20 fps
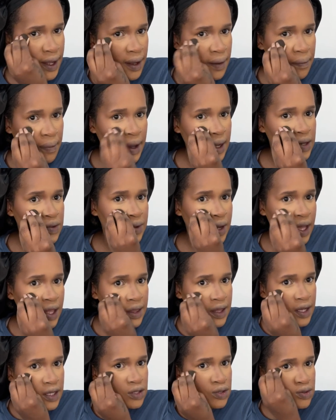But we are
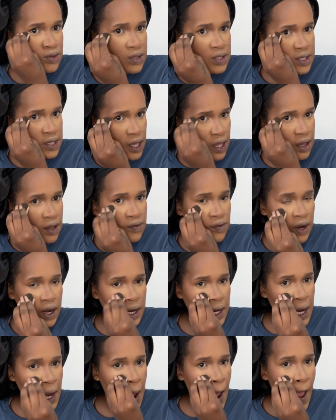there to sell,
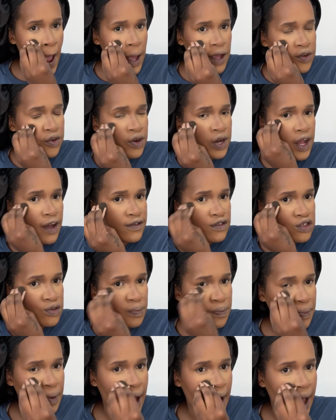right? You don't have to
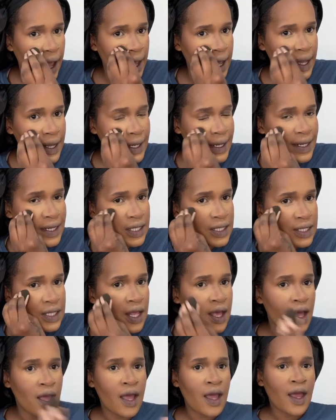buy. At least
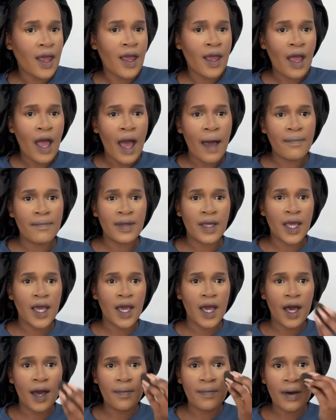I'm here.
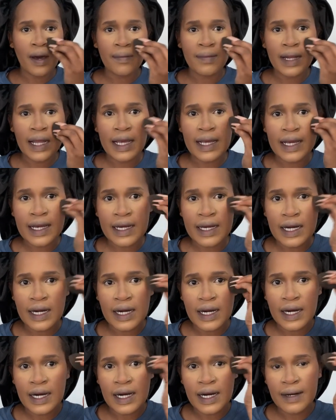I'm like,
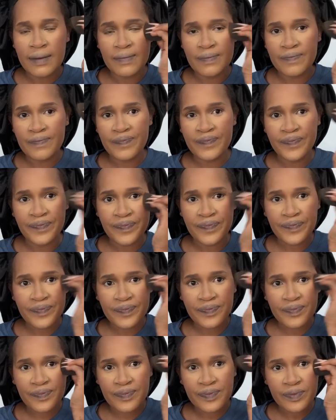
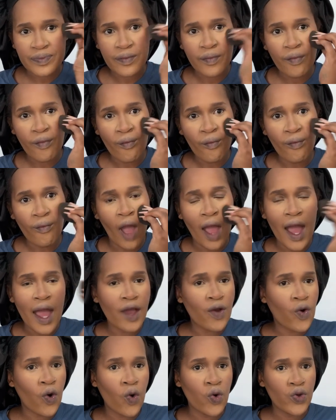I
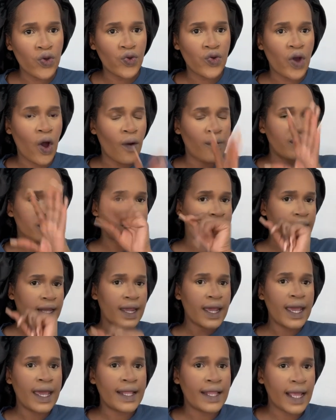call you, Gabi, to get
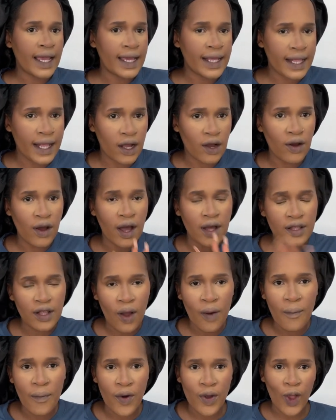it. Hey, I
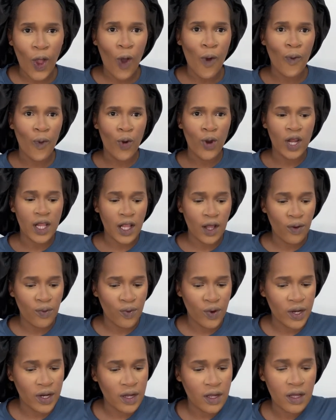
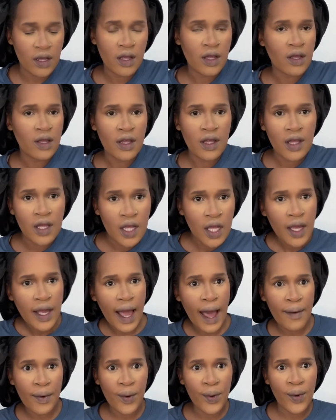want.
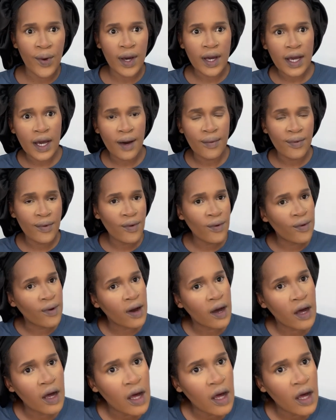Kabua.